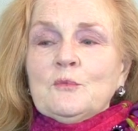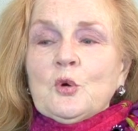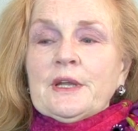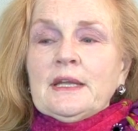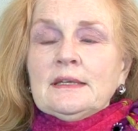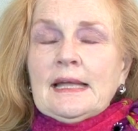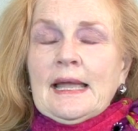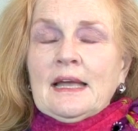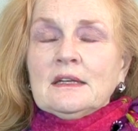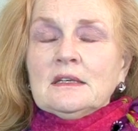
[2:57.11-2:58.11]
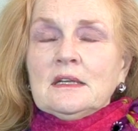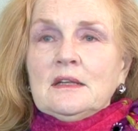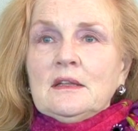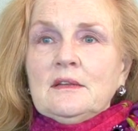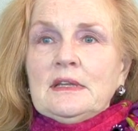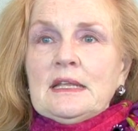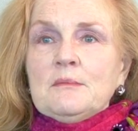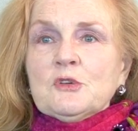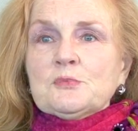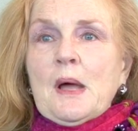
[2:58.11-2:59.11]
Working at the
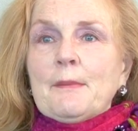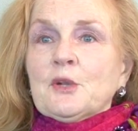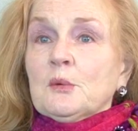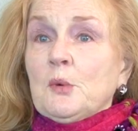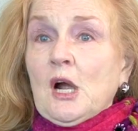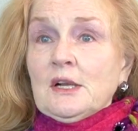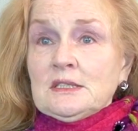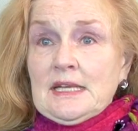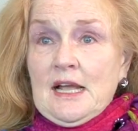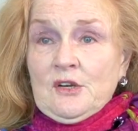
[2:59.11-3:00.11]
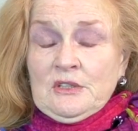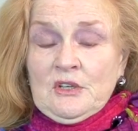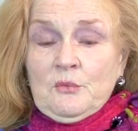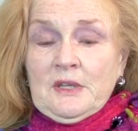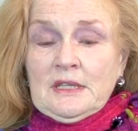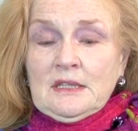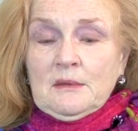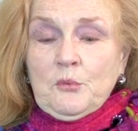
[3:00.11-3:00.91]
most popular bar in town, the one that the